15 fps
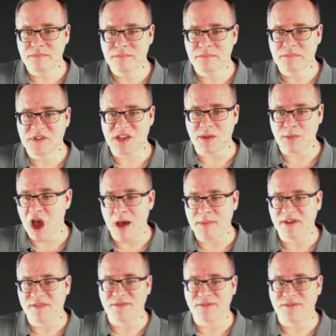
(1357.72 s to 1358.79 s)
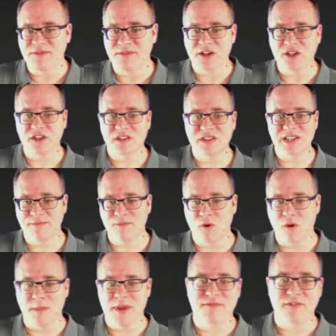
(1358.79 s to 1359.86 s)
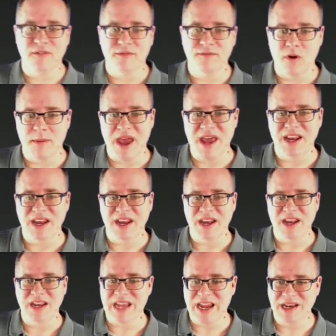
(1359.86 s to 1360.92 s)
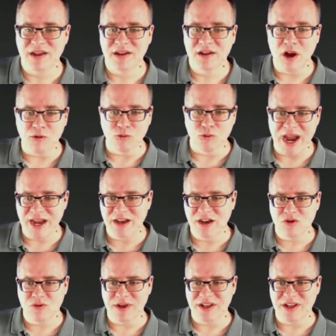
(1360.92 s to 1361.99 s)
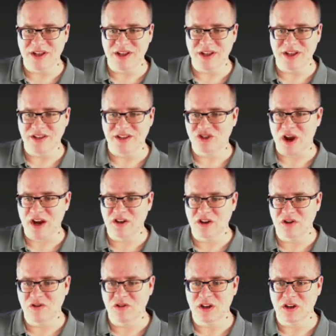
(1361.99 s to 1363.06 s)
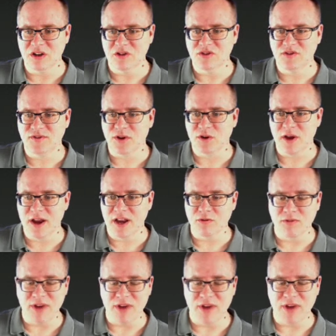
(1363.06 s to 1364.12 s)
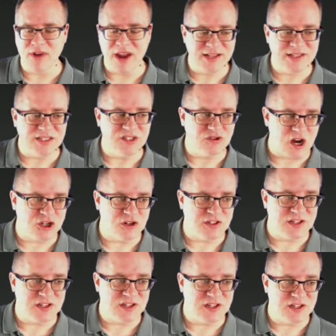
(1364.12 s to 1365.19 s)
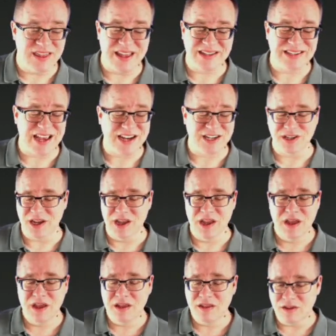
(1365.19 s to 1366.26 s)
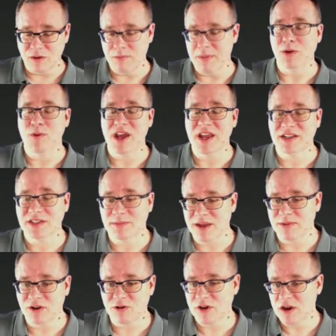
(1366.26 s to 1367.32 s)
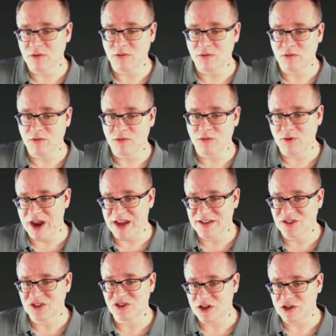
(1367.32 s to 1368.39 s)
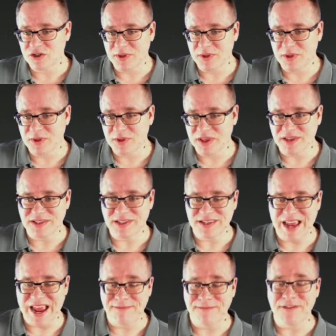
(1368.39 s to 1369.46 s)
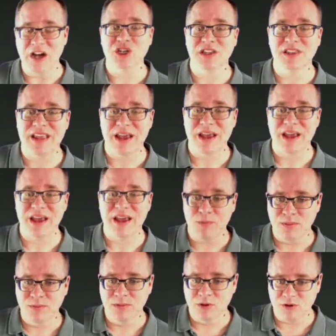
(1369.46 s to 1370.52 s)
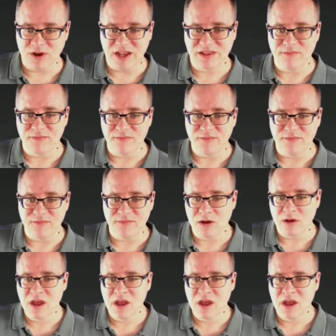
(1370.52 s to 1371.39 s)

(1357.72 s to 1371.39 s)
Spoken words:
Some common functions, date format for formatting a date, array new and struct new you can use for creating arrays and structures. And that's actually, there are many ways to be able to create arrays and structures, but this is a function that will create them for you.